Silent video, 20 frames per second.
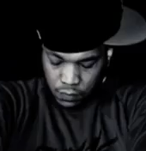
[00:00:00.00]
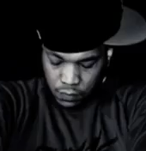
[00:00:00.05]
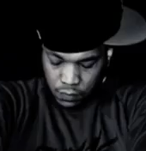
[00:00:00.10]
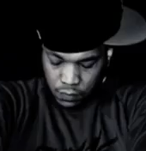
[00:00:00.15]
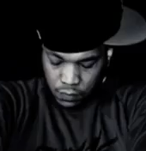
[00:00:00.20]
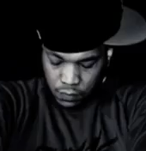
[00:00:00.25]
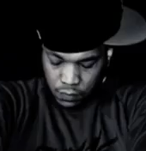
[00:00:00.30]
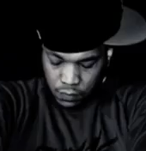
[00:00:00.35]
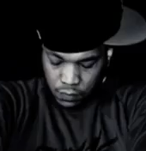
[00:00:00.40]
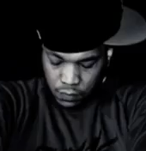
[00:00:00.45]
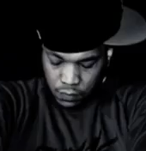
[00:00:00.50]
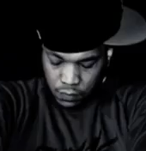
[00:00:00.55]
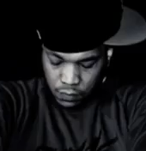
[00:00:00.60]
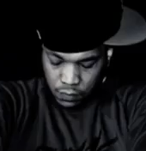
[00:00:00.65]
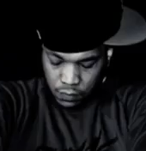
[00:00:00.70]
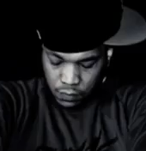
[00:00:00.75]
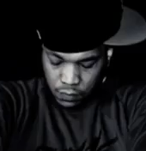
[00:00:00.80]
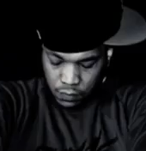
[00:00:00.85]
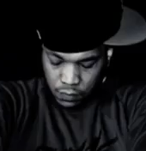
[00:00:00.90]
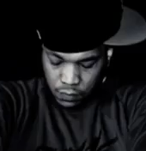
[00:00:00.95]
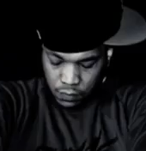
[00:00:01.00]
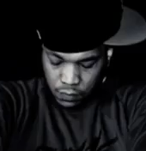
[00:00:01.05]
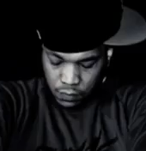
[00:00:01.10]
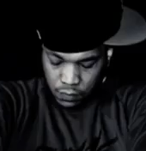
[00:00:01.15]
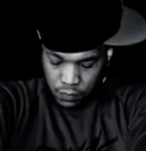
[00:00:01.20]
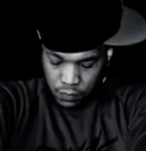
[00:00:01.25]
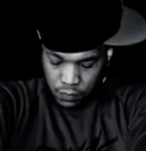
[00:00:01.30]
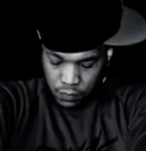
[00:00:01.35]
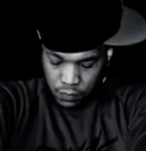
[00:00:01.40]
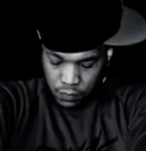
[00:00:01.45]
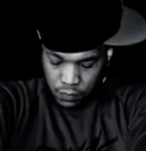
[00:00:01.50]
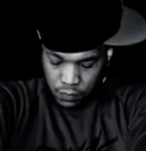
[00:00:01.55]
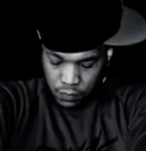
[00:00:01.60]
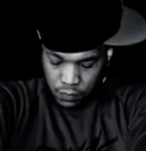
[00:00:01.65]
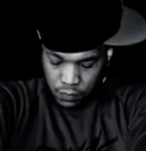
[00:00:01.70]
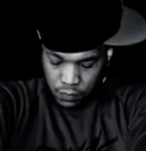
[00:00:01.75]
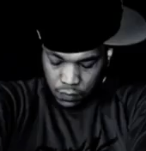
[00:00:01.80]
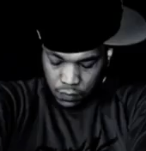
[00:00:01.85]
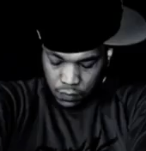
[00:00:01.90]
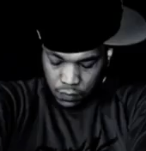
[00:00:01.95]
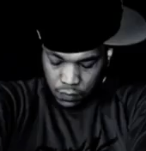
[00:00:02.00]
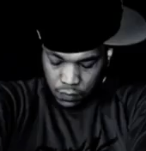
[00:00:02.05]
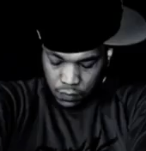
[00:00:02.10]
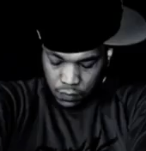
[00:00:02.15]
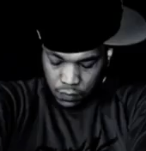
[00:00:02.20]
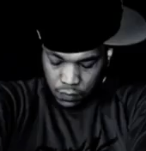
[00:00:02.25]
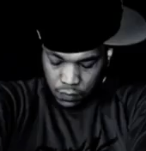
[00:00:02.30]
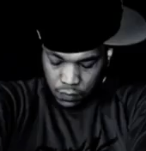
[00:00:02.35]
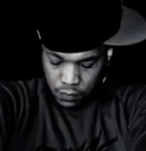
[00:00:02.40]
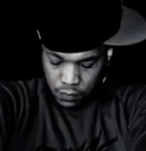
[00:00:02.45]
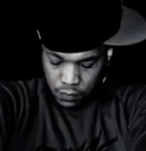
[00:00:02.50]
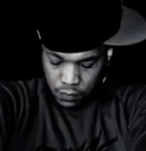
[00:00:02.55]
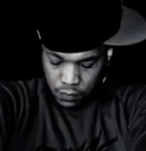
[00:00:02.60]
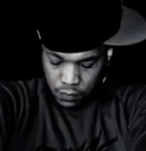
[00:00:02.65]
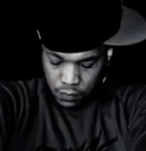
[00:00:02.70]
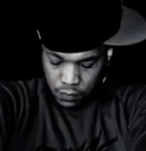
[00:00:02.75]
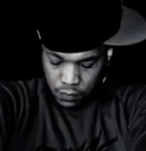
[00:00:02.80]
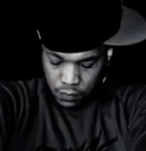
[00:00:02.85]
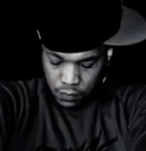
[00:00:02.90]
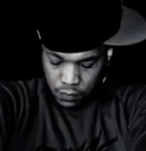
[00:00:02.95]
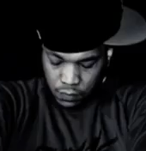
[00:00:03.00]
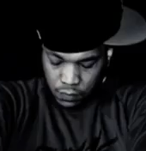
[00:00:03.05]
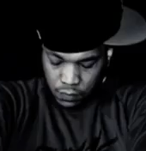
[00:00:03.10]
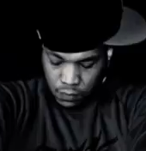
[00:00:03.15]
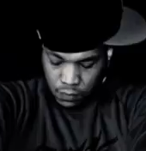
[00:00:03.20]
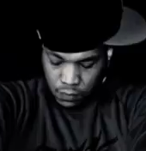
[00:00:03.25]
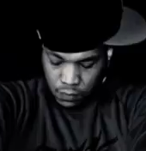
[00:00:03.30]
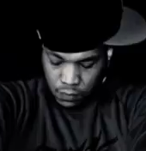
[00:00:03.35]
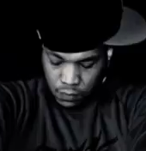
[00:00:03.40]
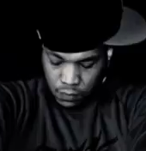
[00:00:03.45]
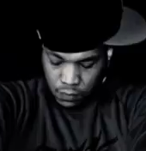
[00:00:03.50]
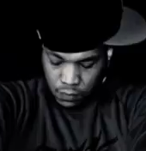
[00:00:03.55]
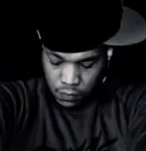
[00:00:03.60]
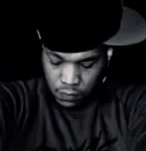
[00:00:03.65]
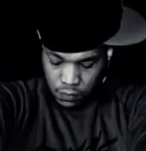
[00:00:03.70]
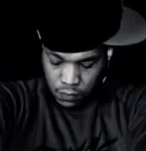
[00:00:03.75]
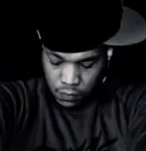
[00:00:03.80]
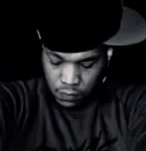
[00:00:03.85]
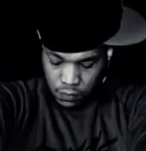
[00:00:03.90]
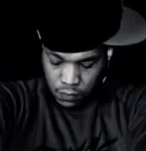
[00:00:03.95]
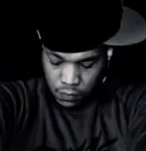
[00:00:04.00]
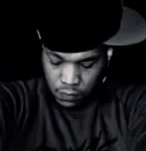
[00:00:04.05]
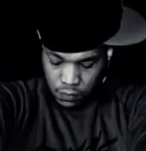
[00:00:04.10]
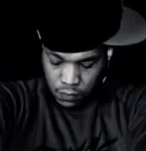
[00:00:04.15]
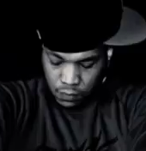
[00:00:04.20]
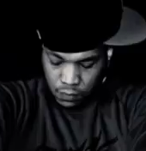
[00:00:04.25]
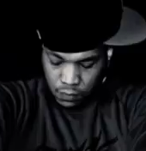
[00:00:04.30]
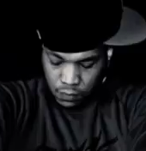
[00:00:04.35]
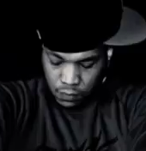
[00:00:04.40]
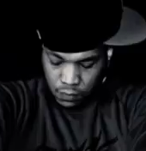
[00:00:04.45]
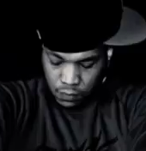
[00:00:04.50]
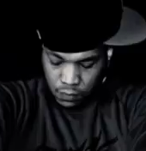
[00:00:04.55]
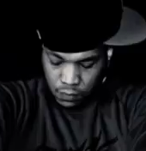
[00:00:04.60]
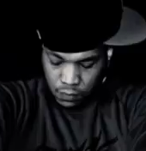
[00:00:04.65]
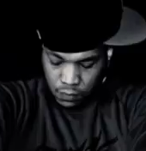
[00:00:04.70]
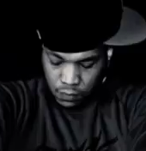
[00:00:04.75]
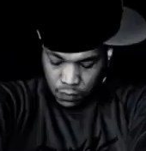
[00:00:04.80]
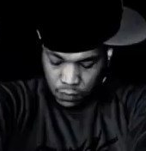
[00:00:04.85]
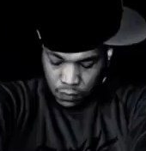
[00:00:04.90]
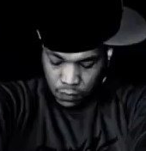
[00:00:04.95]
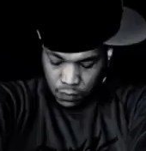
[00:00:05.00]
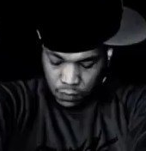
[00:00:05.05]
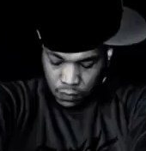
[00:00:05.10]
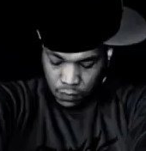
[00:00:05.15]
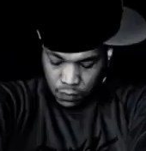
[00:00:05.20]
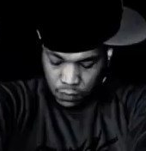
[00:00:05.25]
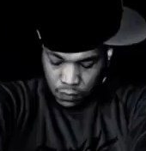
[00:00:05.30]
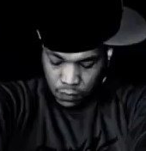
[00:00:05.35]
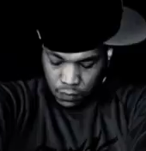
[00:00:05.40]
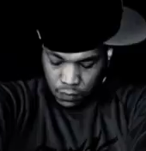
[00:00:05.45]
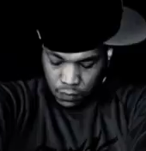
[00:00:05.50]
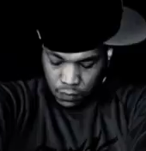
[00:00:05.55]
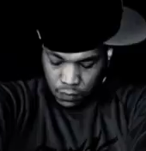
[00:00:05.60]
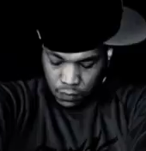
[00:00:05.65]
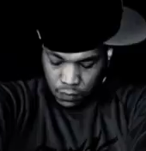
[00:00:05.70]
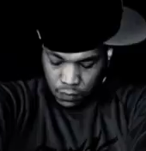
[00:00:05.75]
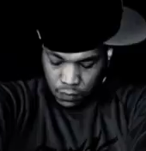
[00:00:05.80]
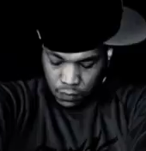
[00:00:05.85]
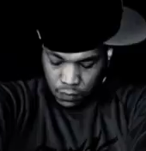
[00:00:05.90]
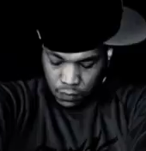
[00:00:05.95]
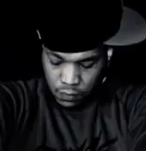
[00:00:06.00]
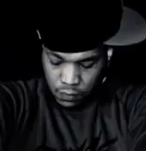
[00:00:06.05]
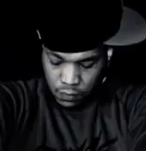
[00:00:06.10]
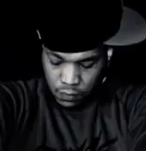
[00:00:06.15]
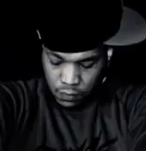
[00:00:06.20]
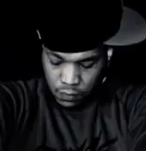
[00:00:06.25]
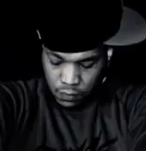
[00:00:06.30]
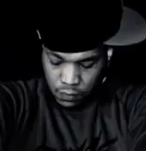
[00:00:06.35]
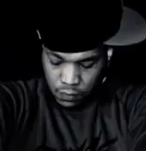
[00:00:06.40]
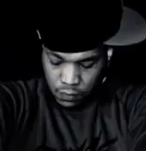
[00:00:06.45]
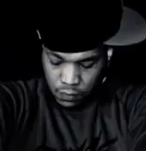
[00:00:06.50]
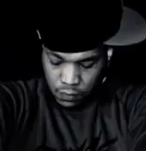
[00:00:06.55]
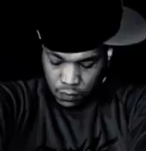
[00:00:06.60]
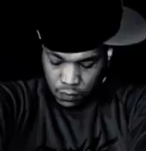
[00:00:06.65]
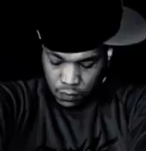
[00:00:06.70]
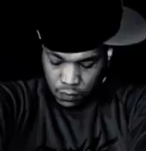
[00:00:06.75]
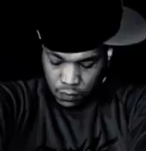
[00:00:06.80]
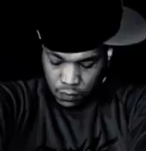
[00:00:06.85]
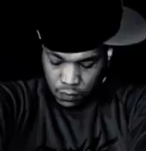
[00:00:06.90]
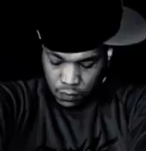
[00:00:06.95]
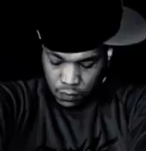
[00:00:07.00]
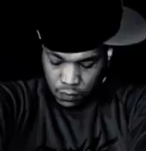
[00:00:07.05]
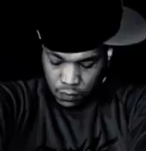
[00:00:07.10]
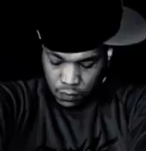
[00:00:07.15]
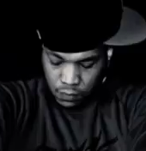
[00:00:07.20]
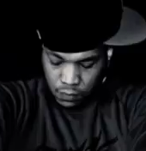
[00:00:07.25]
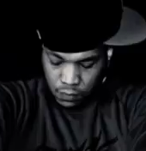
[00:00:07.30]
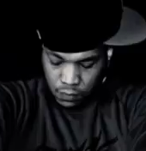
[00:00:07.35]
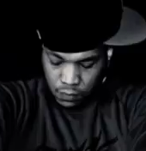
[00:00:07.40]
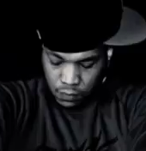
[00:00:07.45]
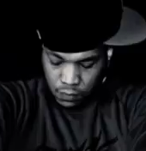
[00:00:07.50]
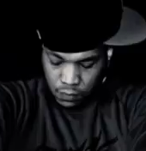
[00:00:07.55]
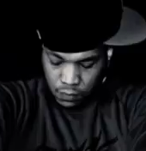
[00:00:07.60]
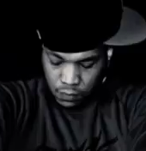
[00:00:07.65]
(no one is talking)